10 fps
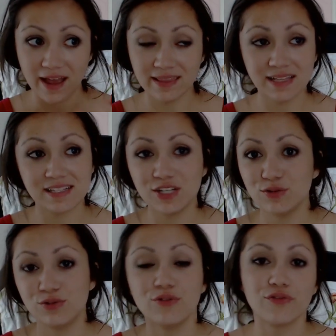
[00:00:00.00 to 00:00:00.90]
And let's say
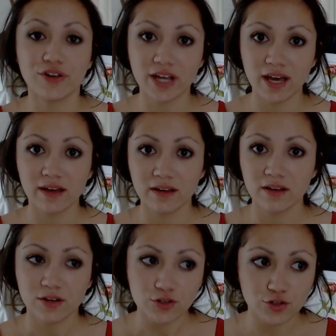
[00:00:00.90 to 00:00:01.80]
you do forget
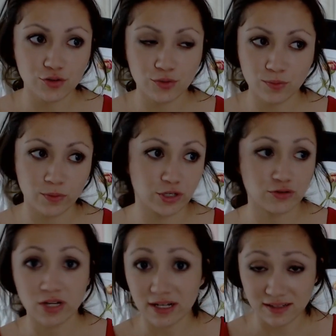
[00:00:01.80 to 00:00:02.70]
to, when you're
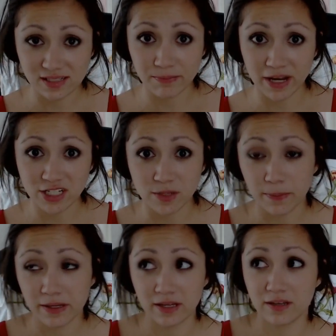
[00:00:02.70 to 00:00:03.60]
trying to smite, to
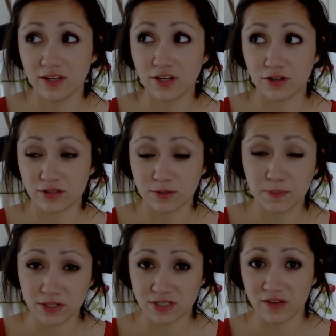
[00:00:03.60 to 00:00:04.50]
put
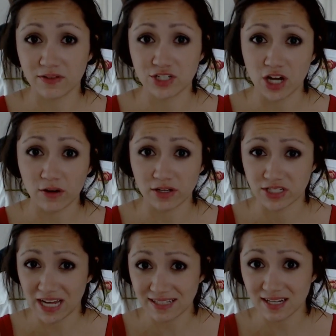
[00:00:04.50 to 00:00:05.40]
yourself in Chakra
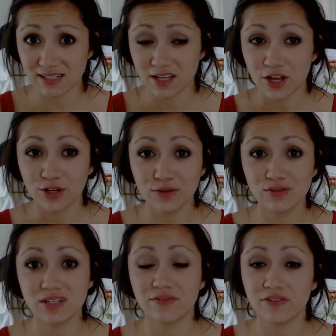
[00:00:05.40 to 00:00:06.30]
Chastise, you're
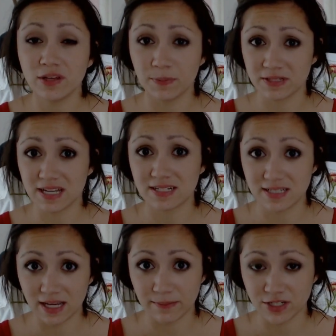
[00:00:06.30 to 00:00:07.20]
losing
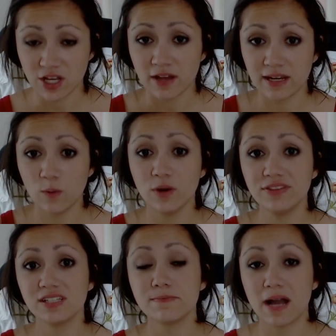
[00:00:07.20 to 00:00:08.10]
50% damage. Now what
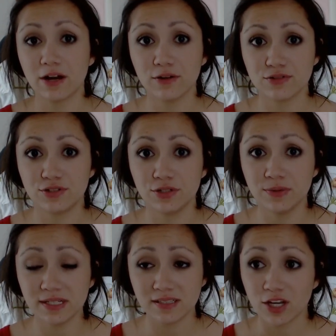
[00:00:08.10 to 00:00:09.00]
these macros do
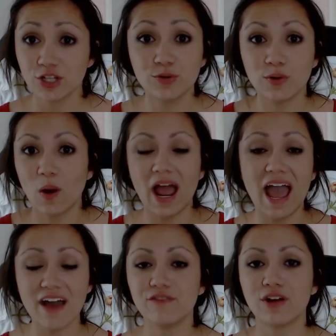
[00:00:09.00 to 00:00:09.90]
is, you don't
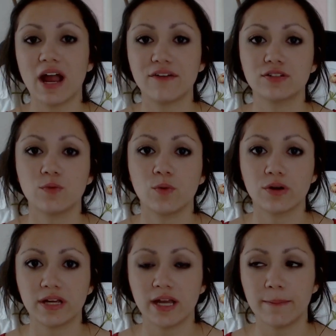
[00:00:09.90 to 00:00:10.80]
ever have to
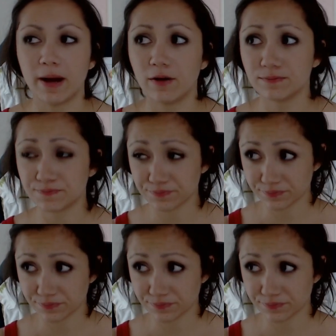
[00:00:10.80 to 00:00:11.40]
worry about,